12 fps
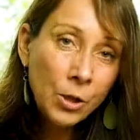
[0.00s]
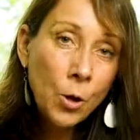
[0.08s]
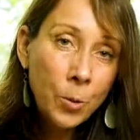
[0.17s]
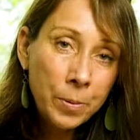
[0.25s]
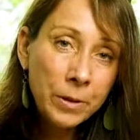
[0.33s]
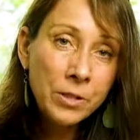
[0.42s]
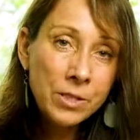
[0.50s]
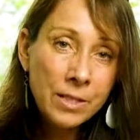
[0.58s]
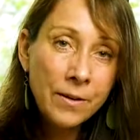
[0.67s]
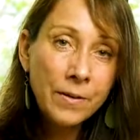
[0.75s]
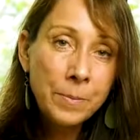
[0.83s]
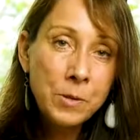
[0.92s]
you open
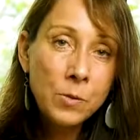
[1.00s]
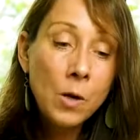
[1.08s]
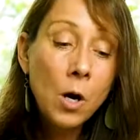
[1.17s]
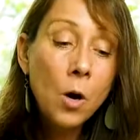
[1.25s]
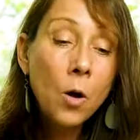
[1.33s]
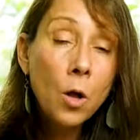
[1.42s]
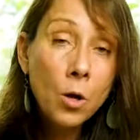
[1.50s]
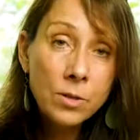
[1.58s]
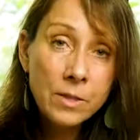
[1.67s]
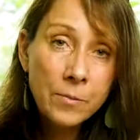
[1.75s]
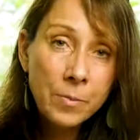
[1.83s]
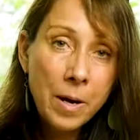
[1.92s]
yourself up to a whole
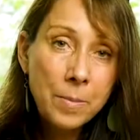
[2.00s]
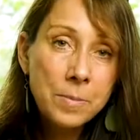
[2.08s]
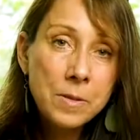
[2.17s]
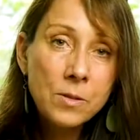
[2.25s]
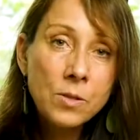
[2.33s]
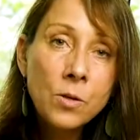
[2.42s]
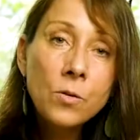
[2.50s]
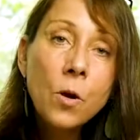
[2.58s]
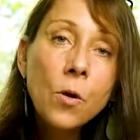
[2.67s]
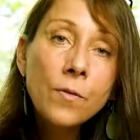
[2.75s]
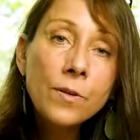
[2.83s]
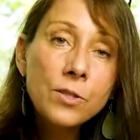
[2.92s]
host of problems. So don't
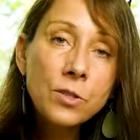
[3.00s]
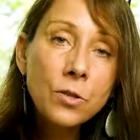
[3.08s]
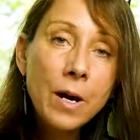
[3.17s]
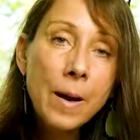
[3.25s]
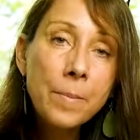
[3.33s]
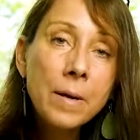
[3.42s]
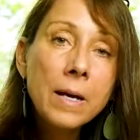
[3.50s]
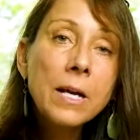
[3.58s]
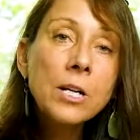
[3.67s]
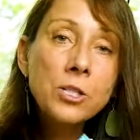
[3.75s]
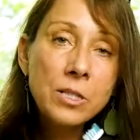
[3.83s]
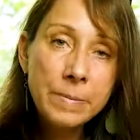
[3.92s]
over scrub.
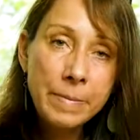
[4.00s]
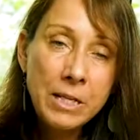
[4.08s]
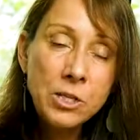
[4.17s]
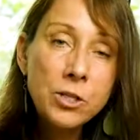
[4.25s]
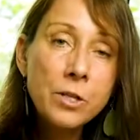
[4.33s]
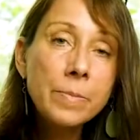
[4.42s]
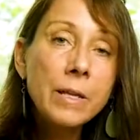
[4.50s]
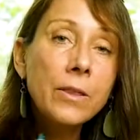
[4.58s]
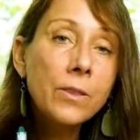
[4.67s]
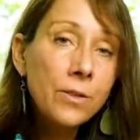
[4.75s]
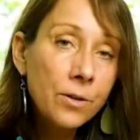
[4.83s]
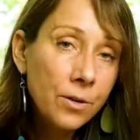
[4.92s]
Just make sure to be
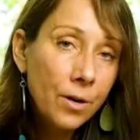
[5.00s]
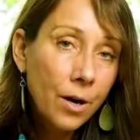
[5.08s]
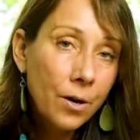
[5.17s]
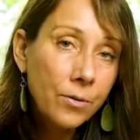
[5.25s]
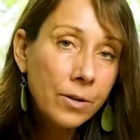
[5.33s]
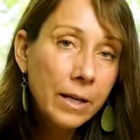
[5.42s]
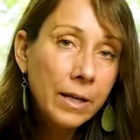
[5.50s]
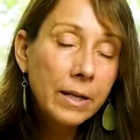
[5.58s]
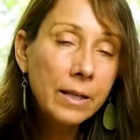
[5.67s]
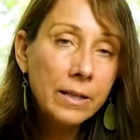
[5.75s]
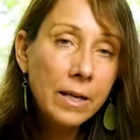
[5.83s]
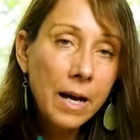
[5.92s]
thorough
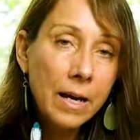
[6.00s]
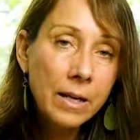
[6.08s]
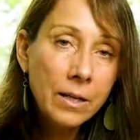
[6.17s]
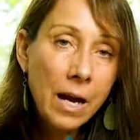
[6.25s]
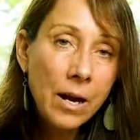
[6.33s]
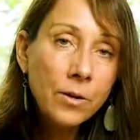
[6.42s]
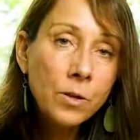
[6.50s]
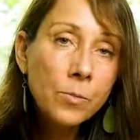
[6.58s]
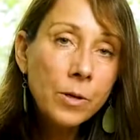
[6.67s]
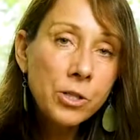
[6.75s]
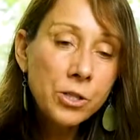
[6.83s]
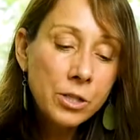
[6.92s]
in how you
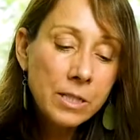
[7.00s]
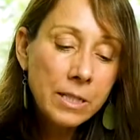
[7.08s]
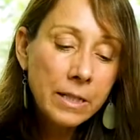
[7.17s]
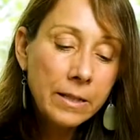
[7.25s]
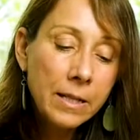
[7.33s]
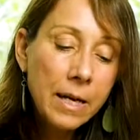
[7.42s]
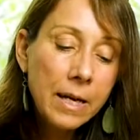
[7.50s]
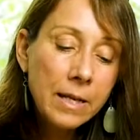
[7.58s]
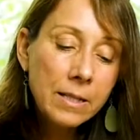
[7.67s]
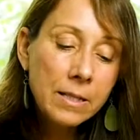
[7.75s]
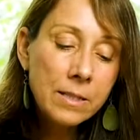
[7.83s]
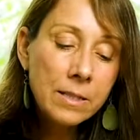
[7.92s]
brush your teeth.
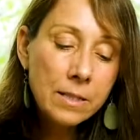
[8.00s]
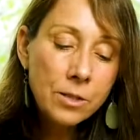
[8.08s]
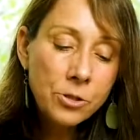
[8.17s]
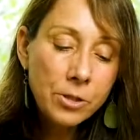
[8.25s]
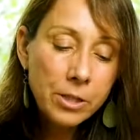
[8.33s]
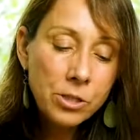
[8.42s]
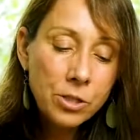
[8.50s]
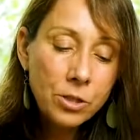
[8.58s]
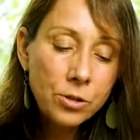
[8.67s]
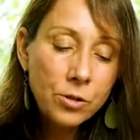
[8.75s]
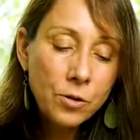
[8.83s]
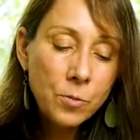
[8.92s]
This is a
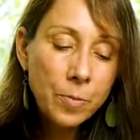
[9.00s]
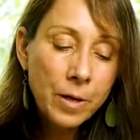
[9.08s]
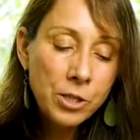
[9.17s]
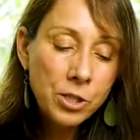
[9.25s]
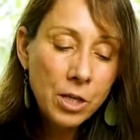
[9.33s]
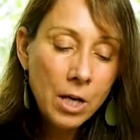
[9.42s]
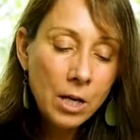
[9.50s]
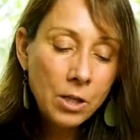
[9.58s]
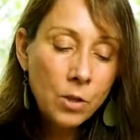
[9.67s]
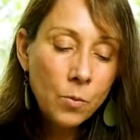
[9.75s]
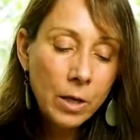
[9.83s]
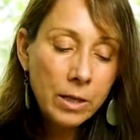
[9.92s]
traditional toothbrush.
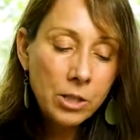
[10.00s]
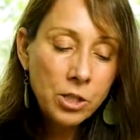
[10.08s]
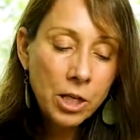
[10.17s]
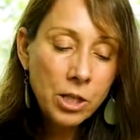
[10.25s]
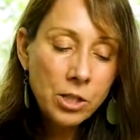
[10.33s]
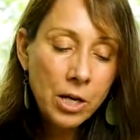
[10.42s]
You want to change